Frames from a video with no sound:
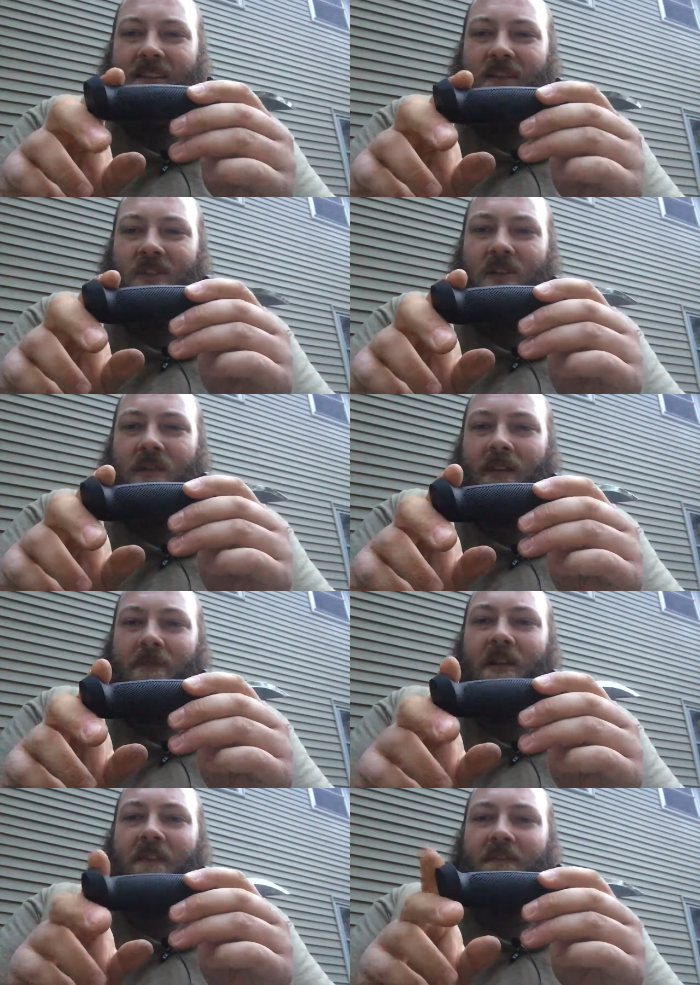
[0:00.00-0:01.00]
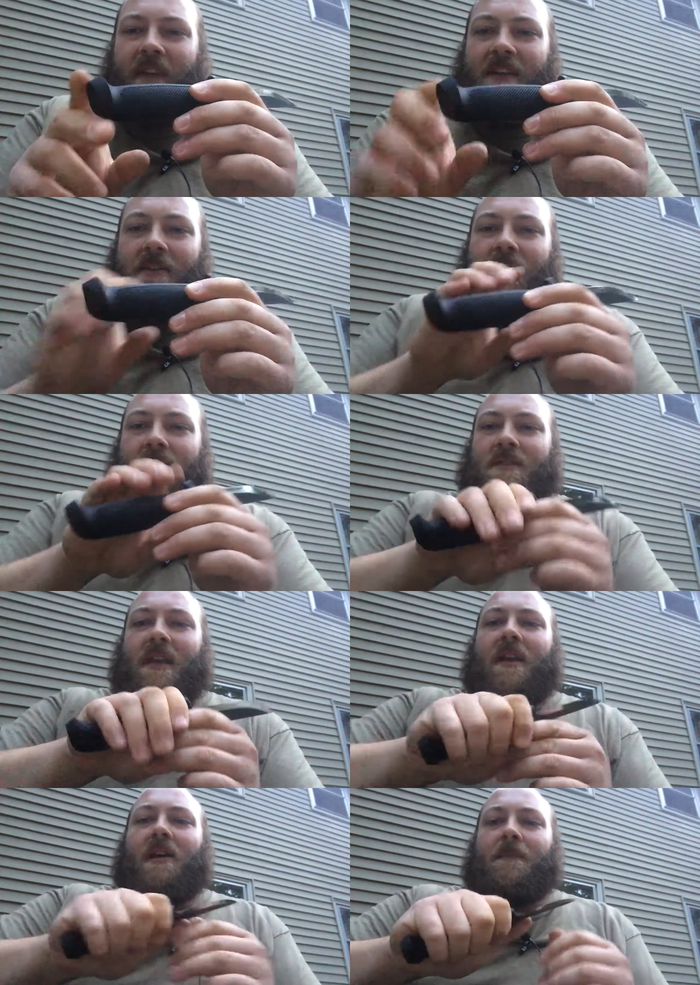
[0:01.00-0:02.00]
I generally am not a fan of those,
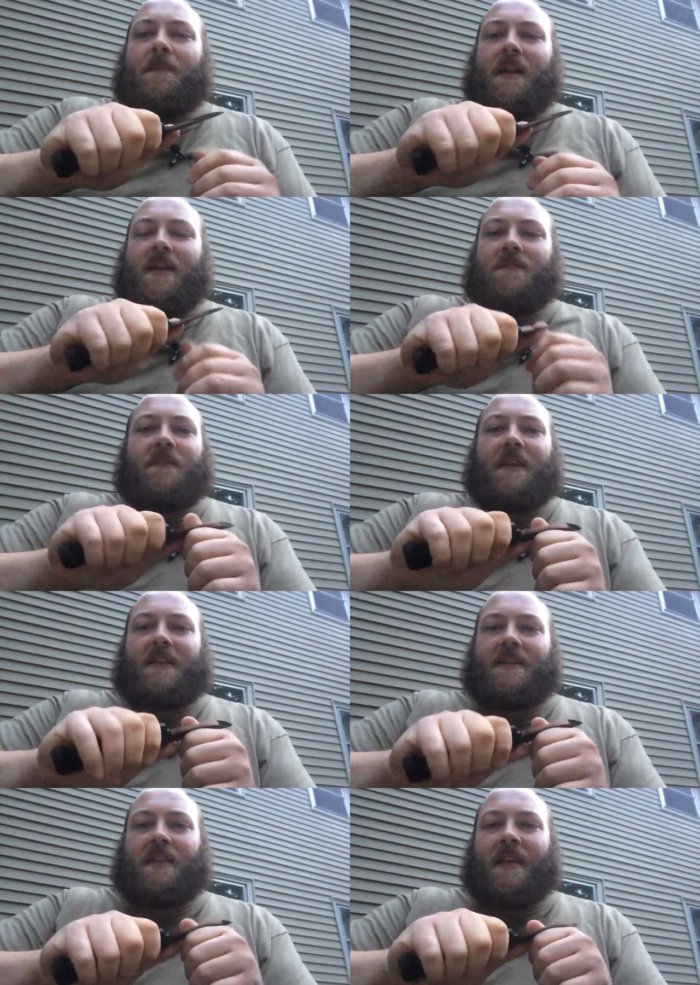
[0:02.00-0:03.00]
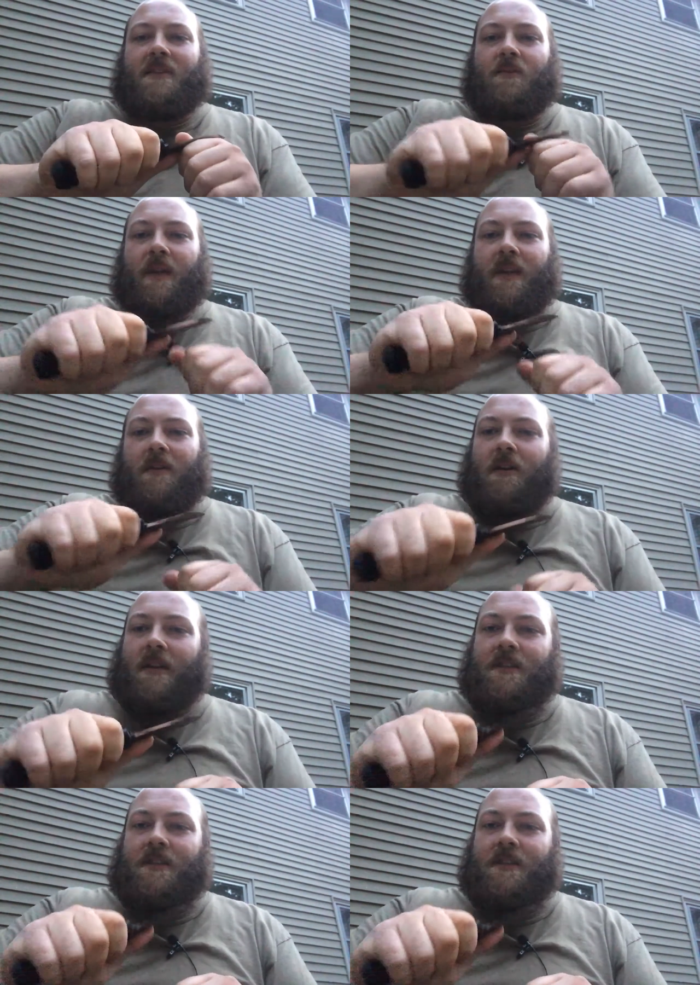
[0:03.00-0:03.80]
but I don't find it to get in the way at all.